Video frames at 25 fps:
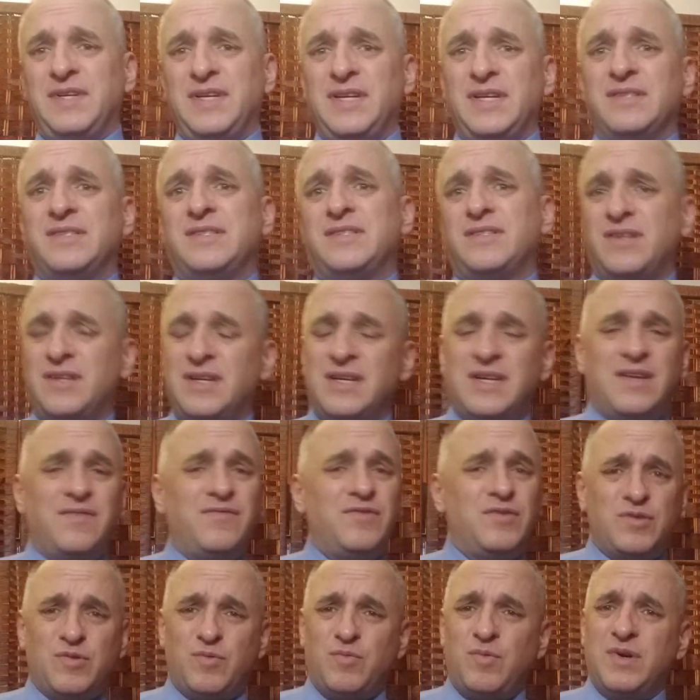He's going to give
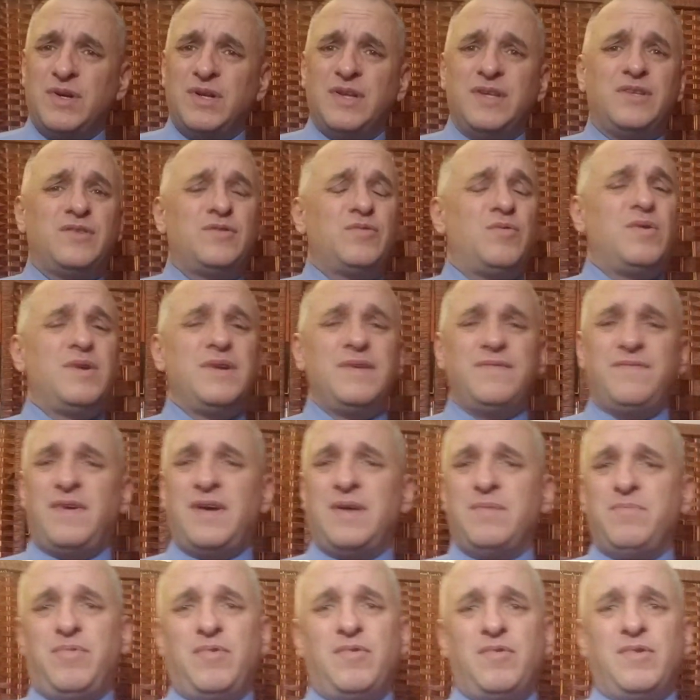you 20,
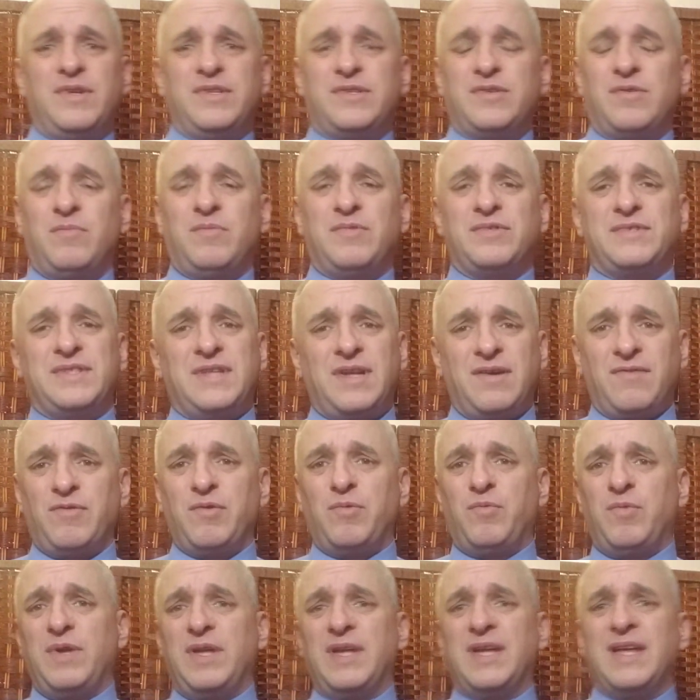25 points almost every
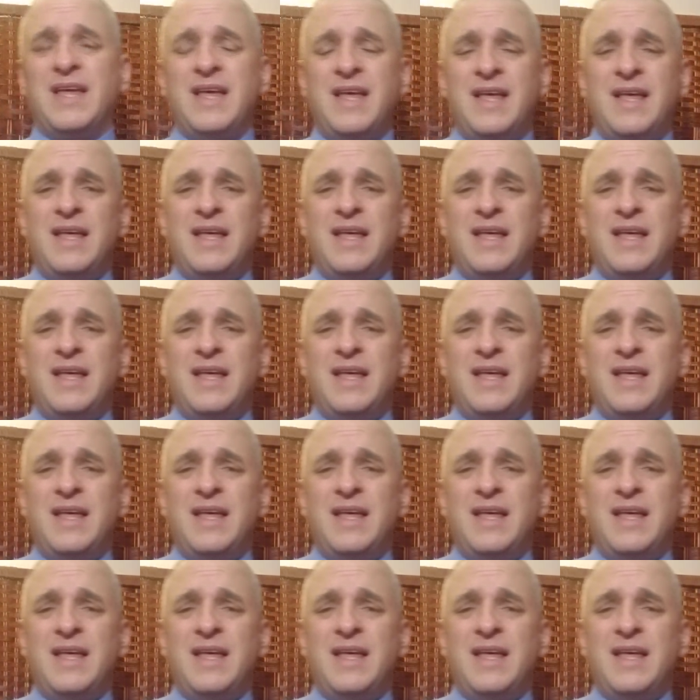week.